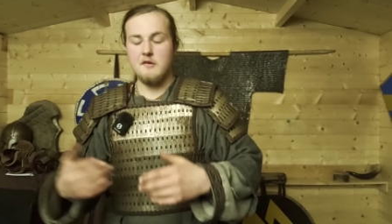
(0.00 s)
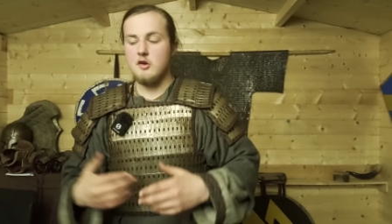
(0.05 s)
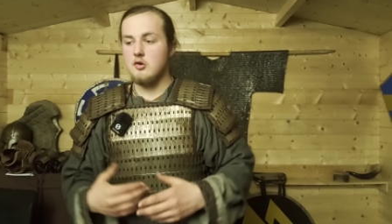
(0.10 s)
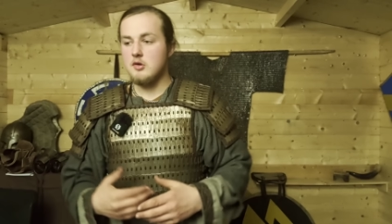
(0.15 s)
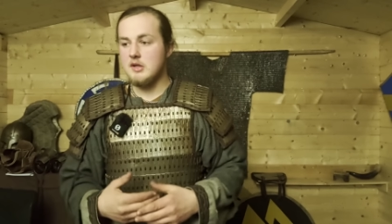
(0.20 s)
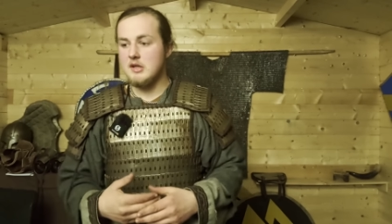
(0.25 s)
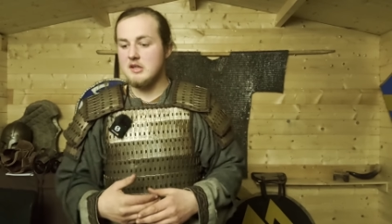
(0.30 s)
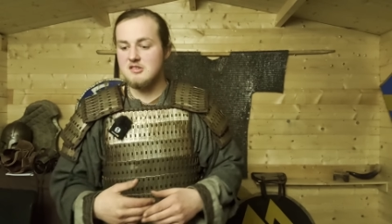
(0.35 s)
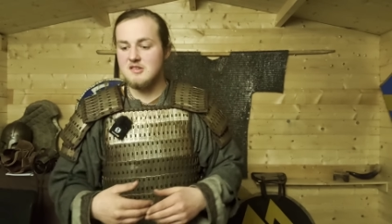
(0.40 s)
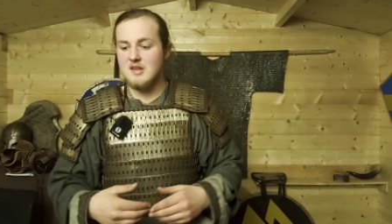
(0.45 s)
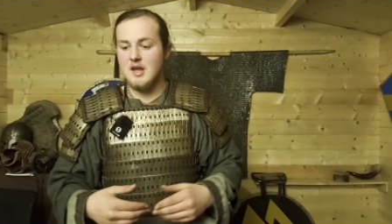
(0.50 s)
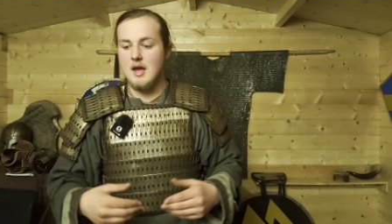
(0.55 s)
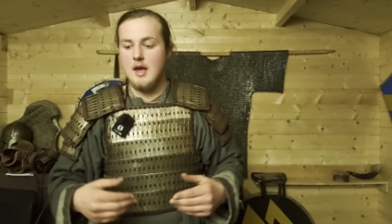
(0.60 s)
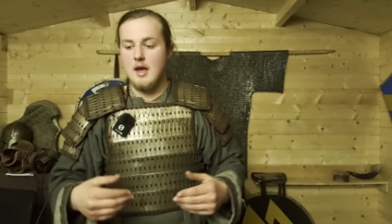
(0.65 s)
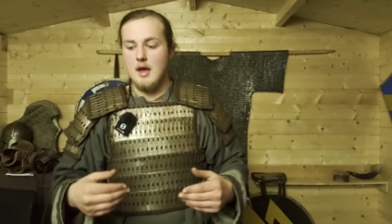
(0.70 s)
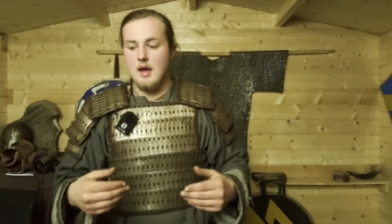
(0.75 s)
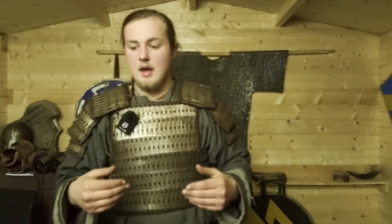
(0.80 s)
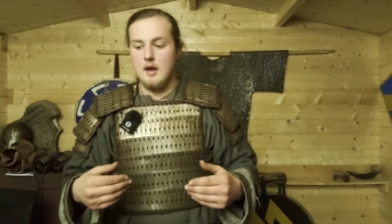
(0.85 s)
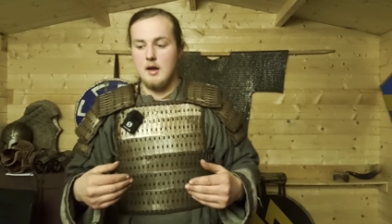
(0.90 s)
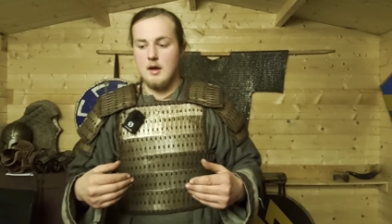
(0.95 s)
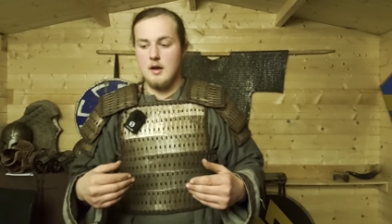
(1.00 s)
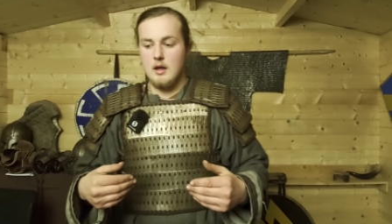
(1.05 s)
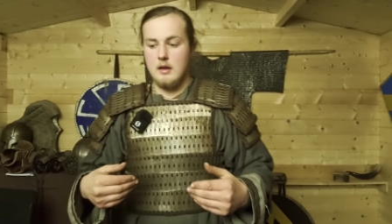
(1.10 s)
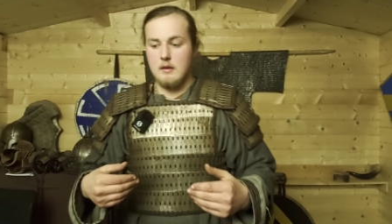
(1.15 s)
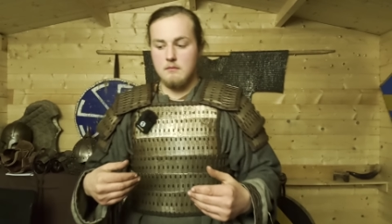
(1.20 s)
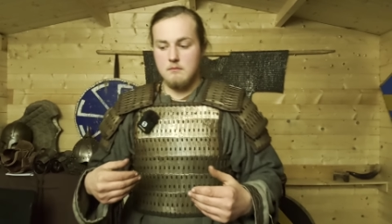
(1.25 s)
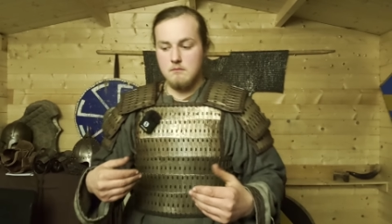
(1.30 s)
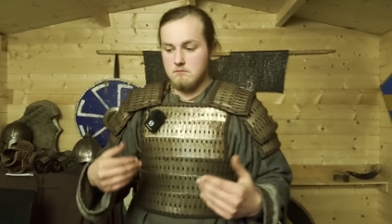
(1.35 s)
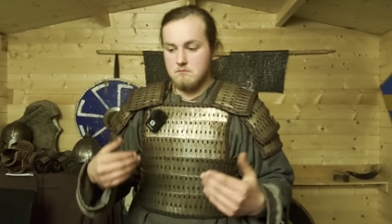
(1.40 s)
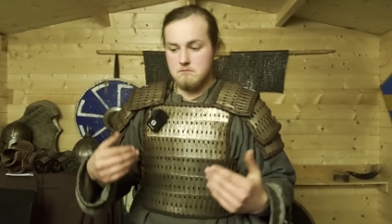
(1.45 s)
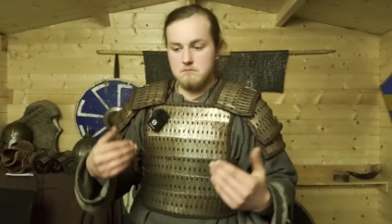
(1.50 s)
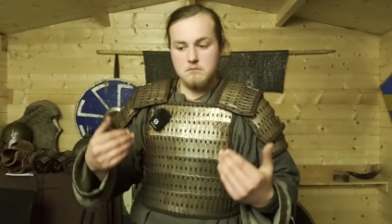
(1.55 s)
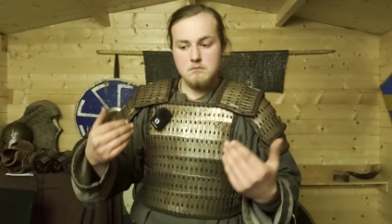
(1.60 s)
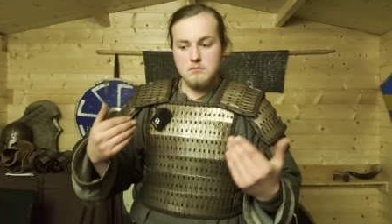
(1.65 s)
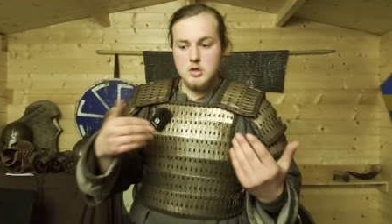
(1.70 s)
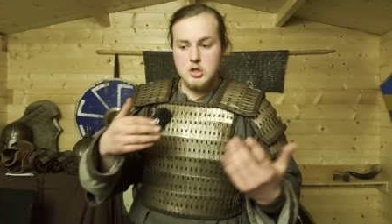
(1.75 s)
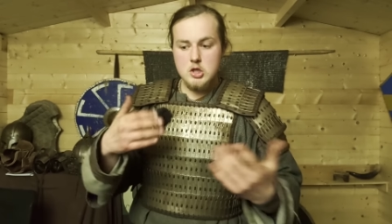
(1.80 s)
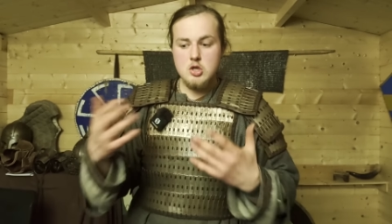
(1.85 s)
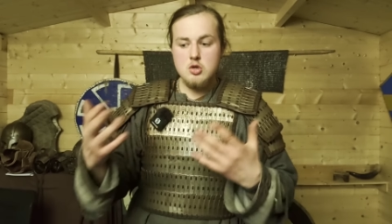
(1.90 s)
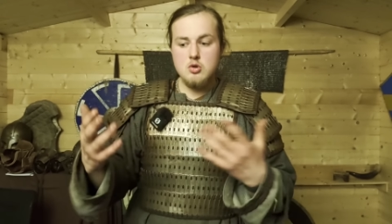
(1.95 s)
noticed,
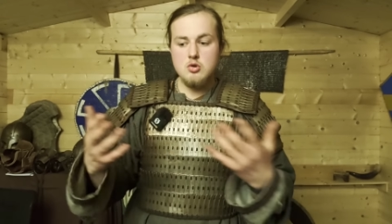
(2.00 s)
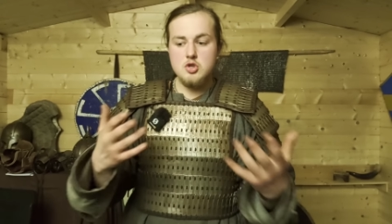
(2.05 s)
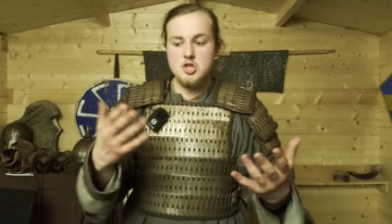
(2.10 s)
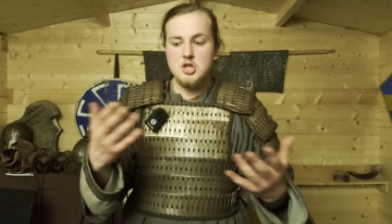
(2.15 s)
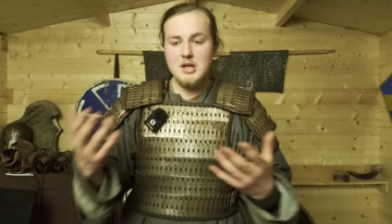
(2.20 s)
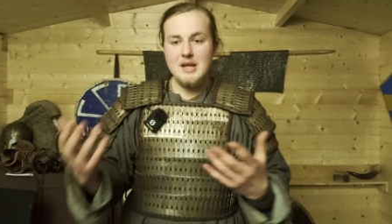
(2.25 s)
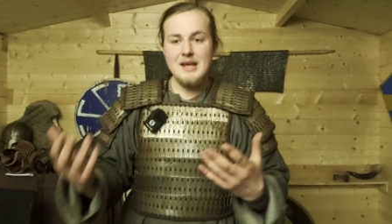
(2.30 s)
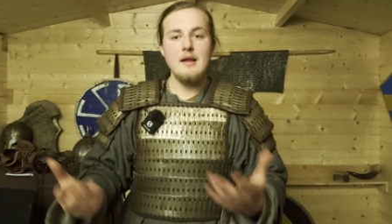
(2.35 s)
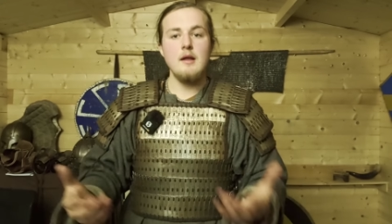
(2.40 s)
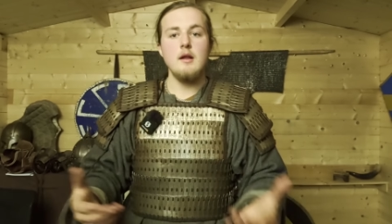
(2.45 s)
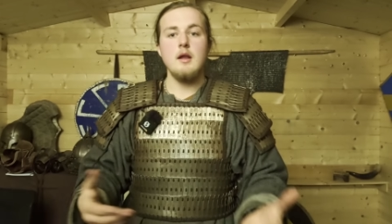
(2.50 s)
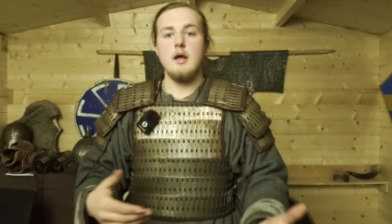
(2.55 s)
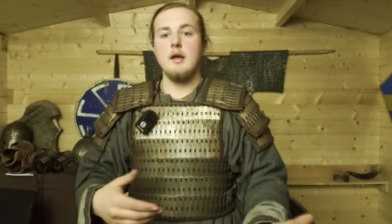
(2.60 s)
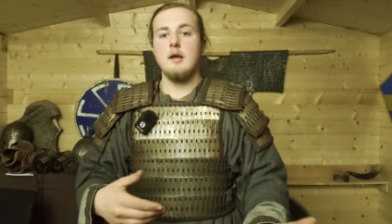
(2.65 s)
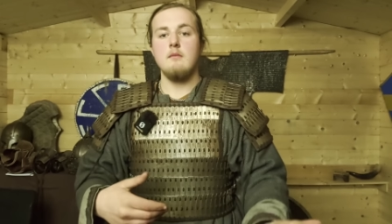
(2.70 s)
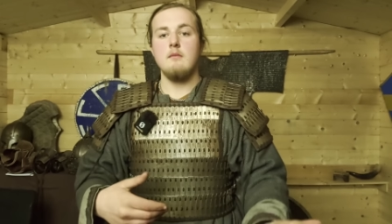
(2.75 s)
usually, like,